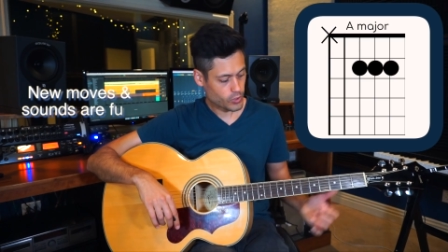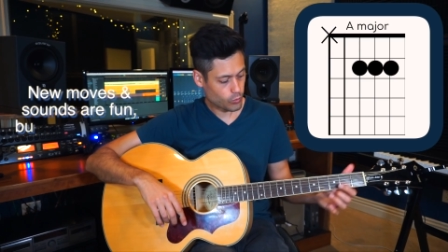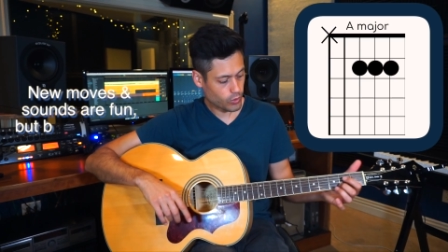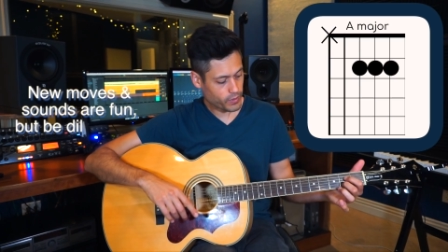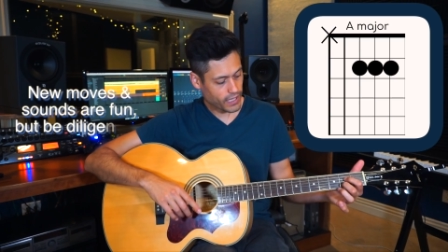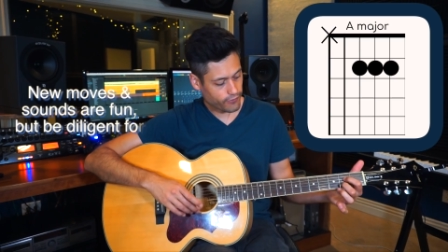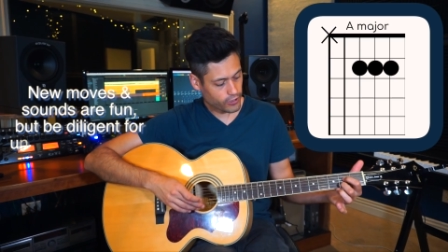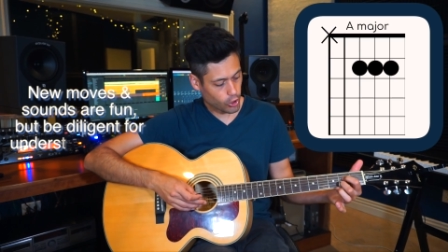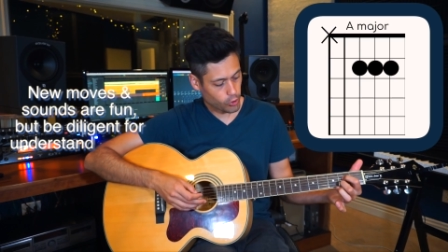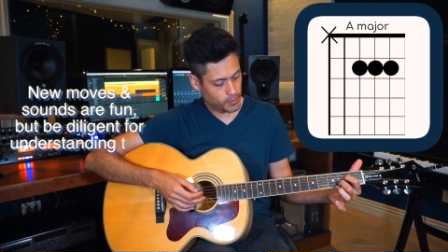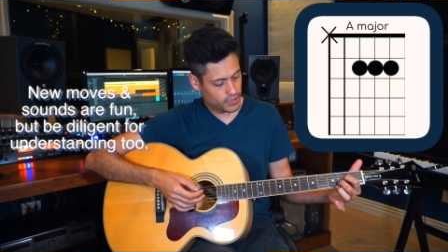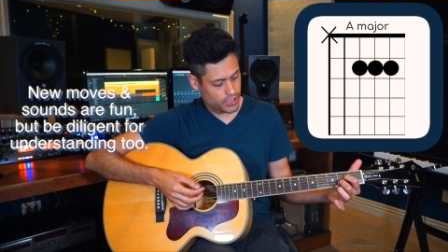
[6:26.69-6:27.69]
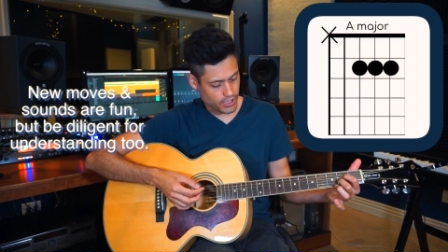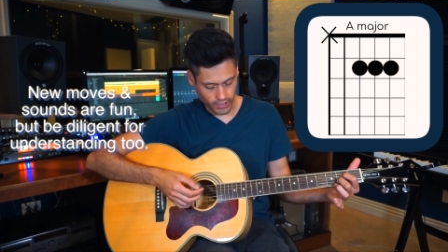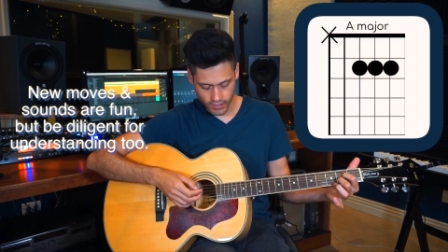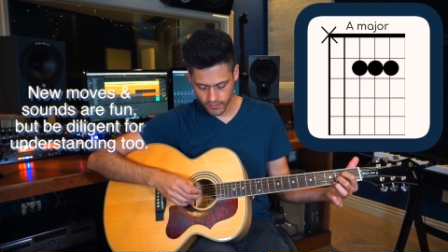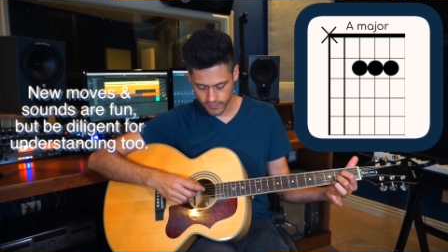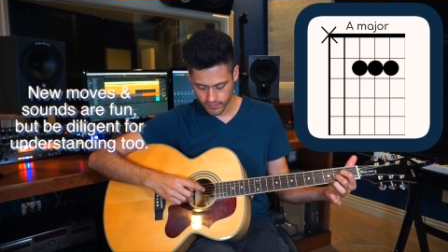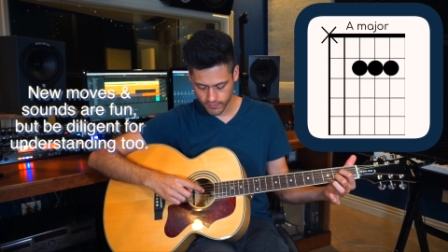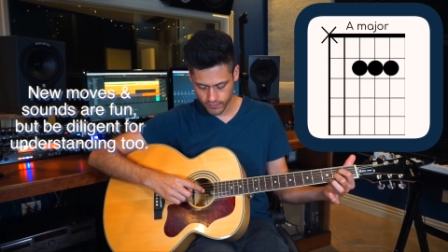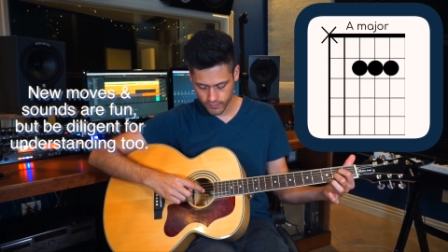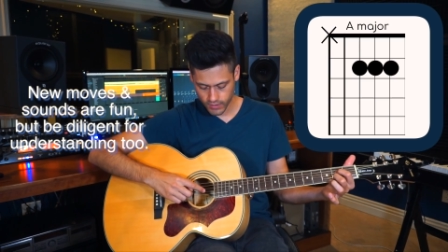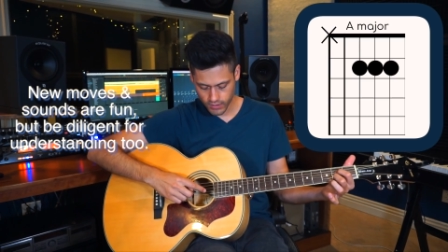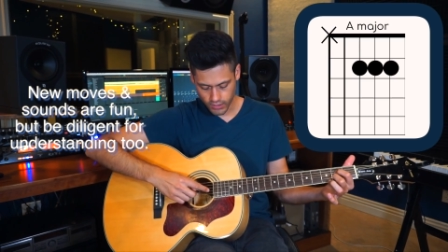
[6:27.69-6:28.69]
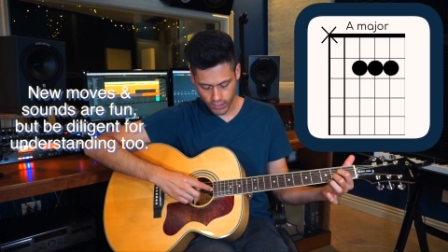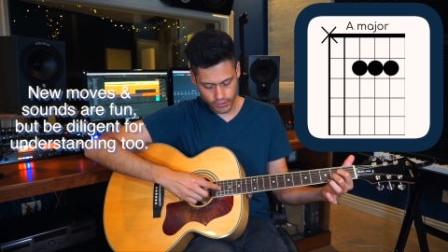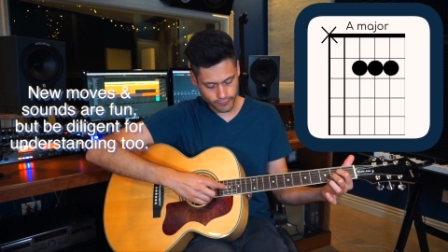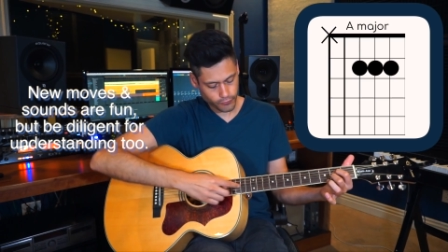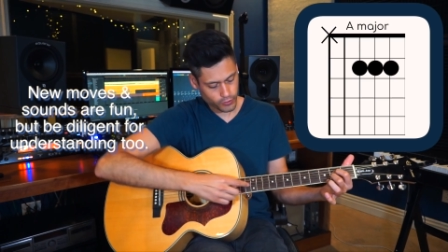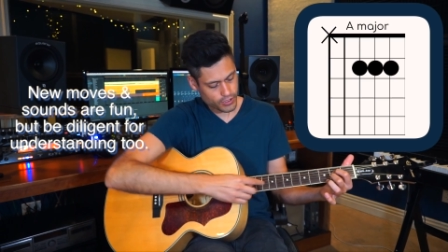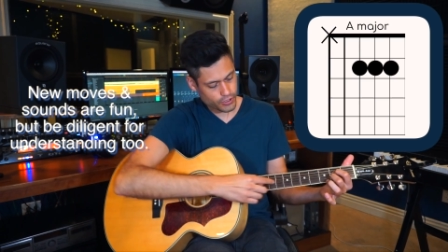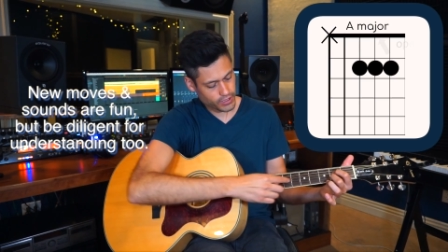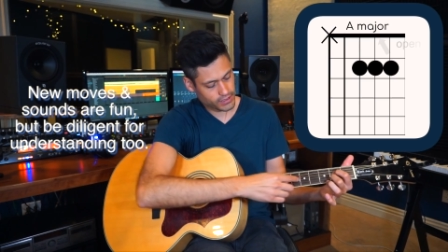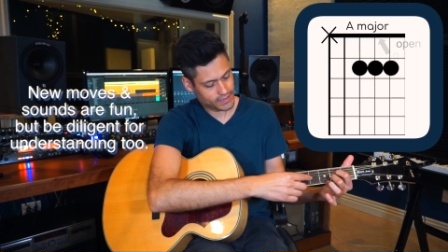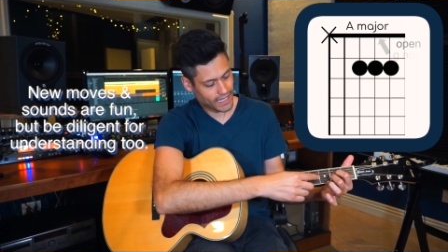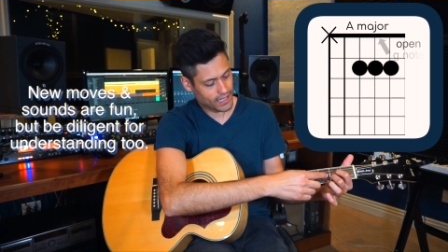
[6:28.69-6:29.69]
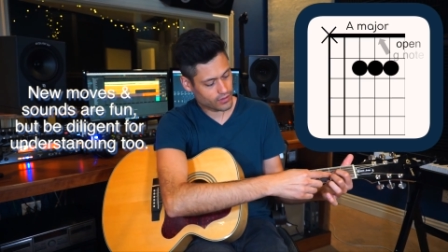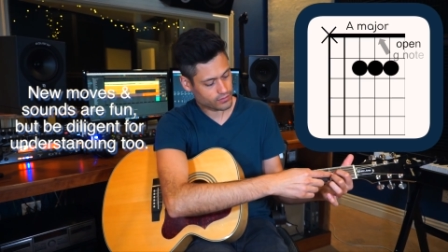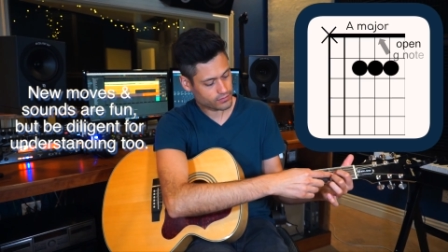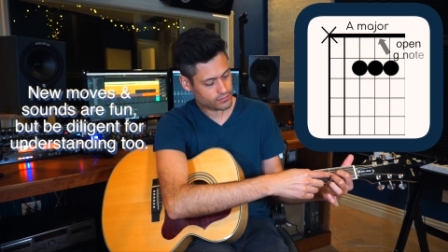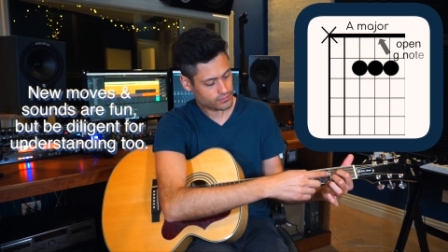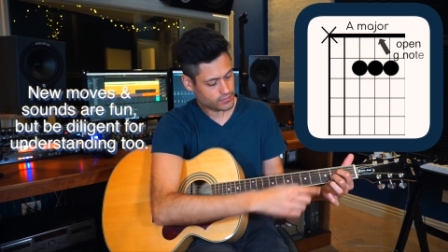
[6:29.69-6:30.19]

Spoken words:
Well, we have an open G on the 4th string down,